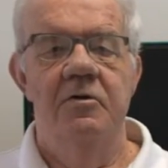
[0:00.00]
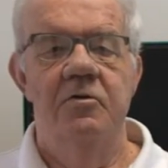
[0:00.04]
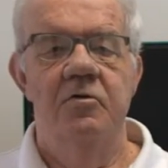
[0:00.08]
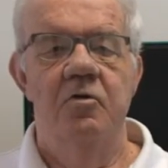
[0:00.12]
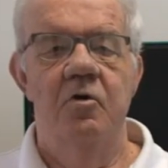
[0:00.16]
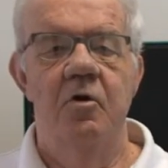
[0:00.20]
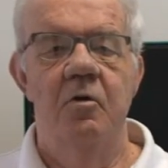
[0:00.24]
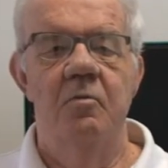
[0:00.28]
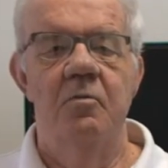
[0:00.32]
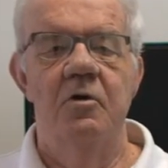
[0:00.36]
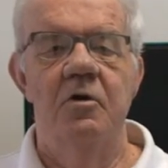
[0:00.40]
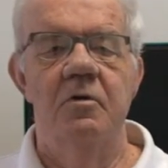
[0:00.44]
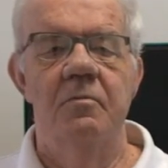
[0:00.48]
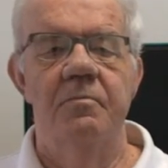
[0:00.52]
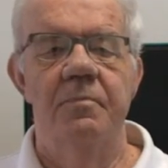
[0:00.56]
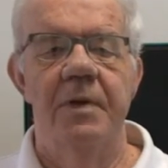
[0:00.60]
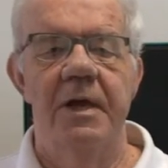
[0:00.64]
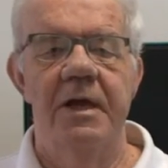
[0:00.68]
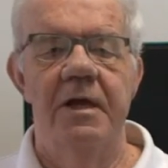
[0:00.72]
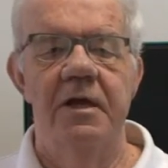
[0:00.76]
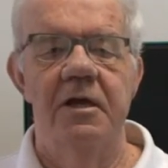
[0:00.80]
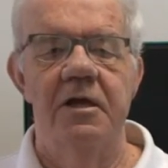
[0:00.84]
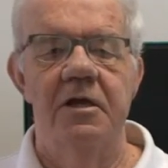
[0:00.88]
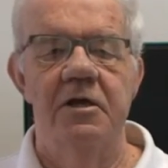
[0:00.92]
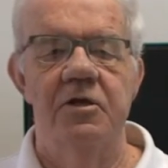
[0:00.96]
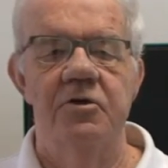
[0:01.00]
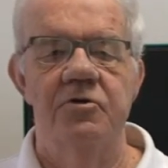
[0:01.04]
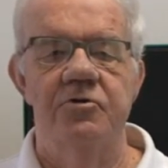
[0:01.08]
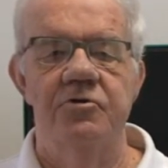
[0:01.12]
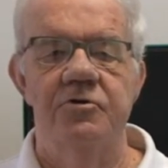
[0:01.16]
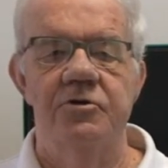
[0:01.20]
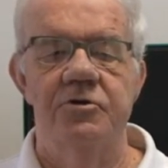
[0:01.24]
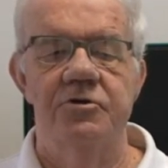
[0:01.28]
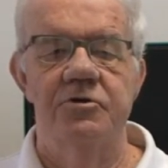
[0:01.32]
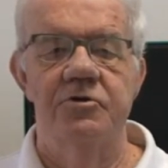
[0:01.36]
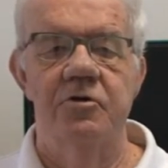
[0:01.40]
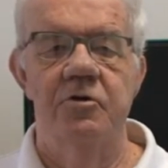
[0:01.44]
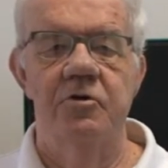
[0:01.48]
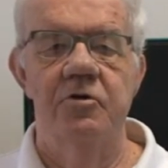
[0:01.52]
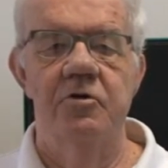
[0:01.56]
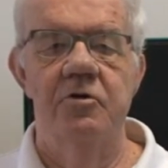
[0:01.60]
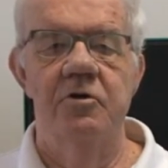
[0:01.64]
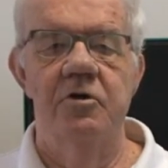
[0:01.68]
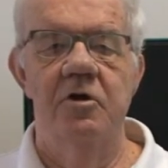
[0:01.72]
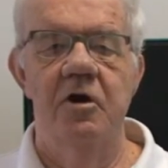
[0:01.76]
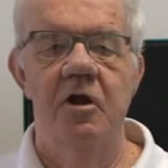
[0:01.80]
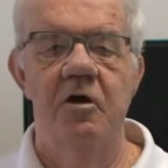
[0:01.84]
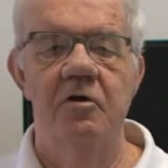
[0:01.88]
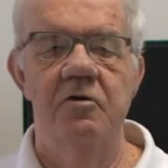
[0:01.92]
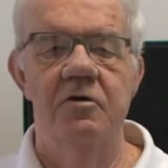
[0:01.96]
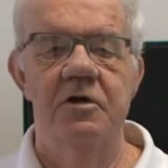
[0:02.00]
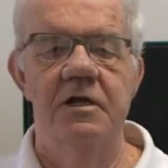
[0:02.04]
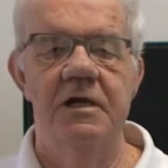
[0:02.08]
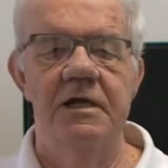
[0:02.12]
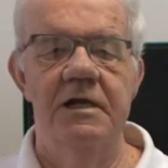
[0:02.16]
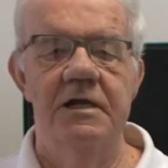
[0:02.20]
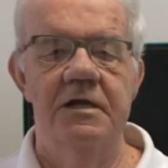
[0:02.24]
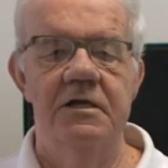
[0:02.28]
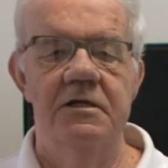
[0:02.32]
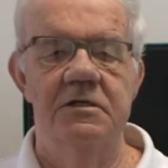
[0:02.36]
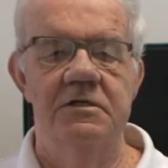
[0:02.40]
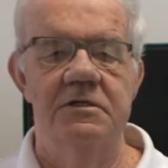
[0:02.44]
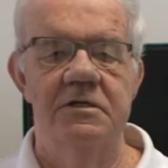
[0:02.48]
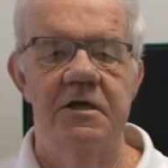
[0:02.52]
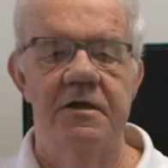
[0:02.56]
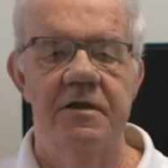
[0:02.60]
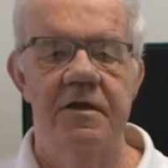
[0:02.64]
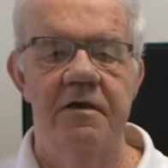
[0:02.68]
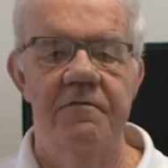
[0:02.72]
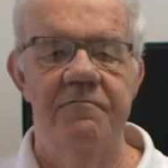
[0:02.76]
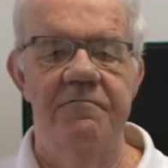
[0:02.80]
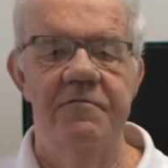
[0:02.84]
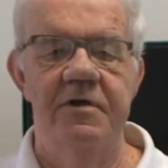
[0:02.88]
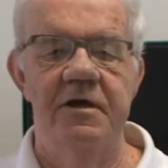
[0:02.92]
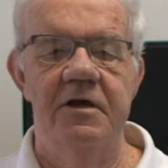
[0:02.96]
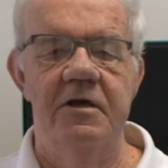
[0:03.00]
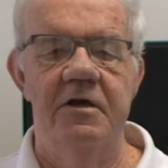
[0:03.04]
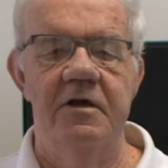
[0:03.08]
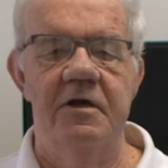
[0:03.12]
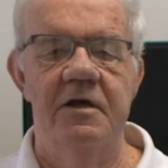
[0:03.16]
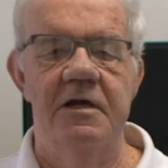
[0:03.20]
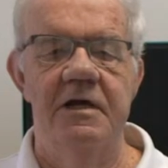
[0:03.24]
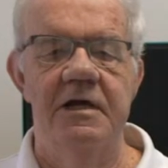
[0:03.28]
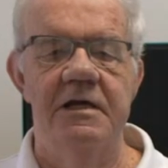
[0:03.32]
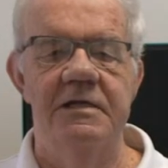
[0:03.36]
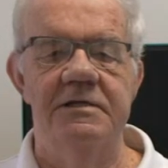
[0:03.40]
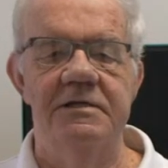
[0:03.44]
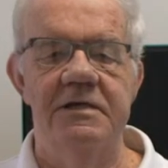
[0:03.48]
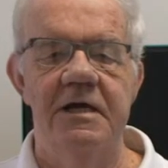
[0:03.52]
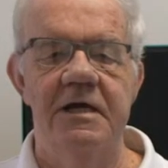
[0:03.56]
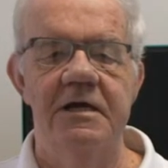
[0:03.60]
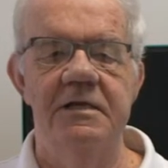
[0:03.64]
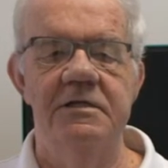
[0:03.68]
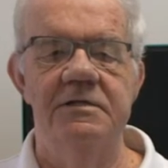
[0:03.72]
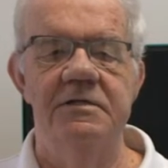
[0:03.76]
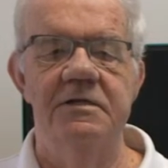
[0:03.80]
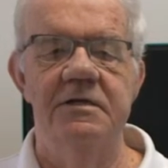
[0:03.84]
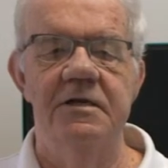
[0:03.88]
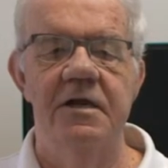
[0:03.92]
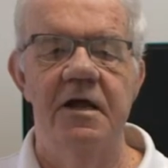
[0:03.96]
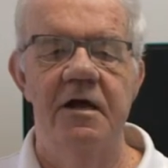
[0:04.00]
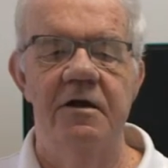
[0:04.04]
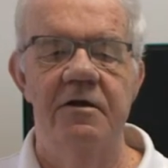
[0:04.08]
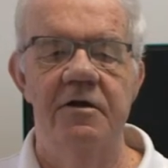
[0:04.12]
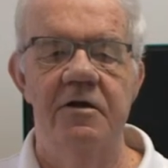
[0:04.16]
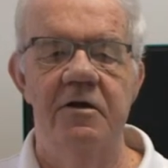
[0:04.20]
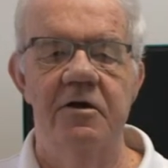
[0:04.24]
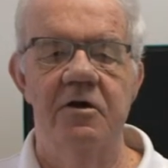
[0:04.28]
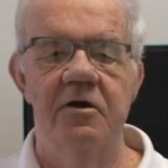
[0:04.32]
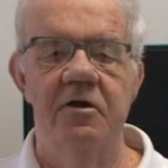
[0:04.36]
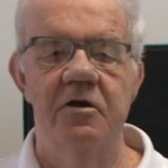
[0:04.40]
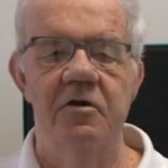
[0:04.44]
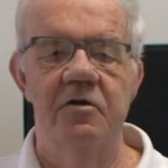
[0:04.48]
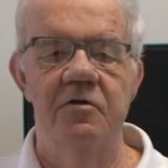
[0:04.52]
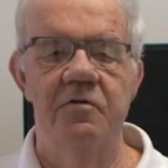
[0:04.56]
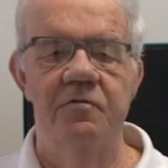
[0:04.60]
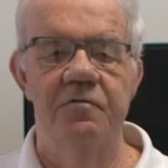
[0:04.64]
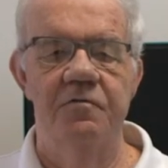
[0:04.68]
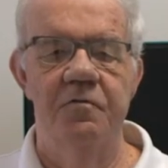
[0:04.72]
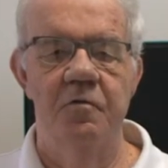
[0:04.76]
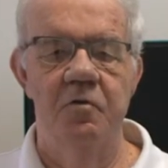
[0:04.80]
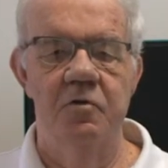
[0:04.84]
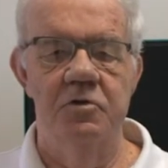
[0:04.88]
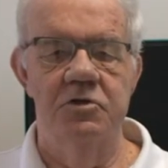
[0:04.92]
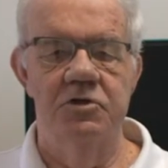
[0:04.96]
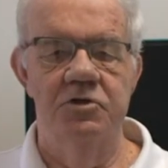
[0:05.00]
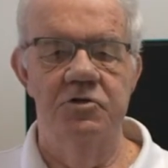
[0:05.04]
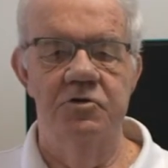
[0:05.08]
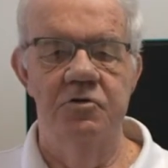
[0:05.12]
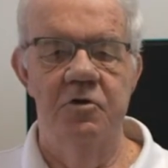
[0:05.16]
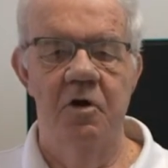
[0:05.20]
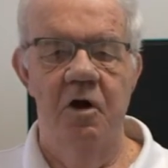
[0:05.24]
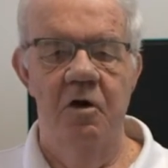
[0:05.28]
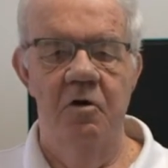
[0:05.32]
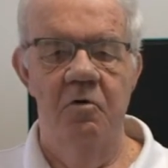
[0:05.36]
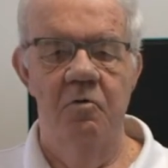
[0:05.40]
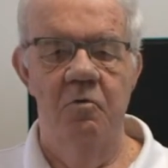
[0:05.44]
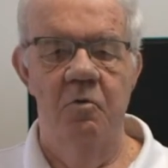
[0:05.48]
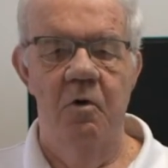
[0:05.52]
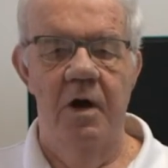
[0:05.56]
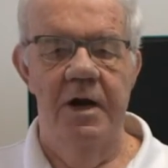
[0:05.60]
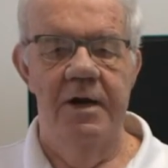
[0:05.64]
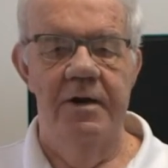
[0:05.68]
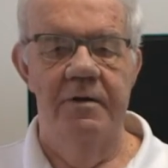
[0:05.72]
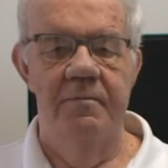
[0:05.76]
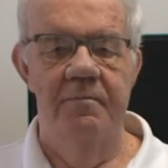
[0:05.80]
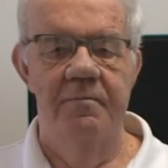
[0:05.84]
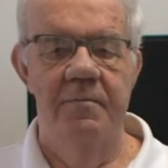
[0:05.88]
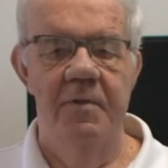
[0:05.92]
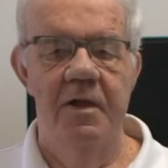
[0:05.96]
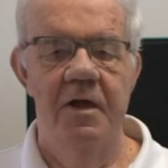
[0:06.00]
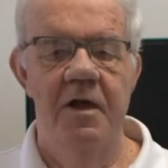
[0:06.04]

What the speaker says: Normal bank interest earned locally in South Africa is entered under Code 4201.